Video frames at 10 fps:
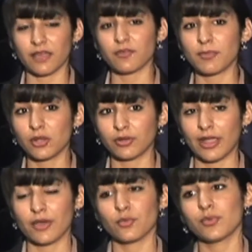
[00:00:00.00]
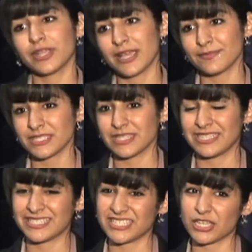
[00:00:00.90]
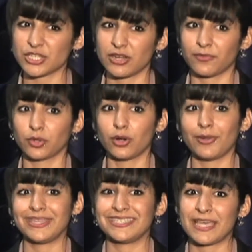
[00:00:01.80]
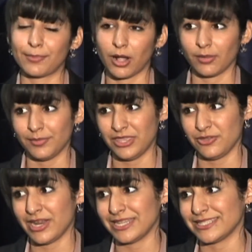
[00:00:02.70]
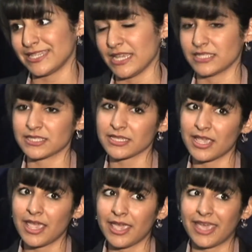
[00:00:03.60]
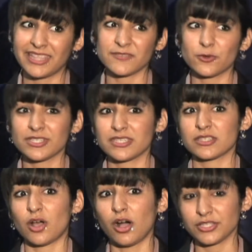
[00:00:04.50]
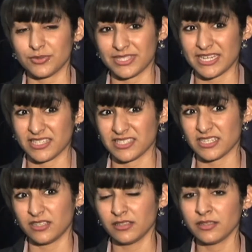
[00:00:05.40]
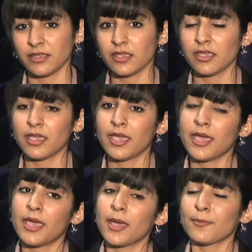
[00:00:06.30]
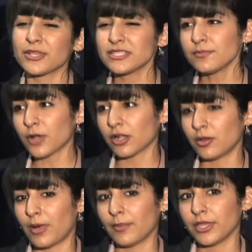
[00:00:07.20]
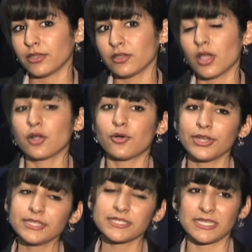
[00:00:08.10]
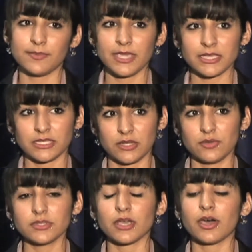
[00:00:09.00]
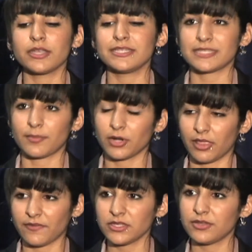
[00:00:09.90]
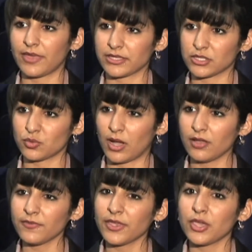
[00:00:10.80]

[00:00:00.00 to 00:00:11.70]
of a middle ground when it comes to the discussion of the growing debt problem in the United States. And this forces us all to a standstill. President Barack Obama, according to CBS News on December 11, 2012,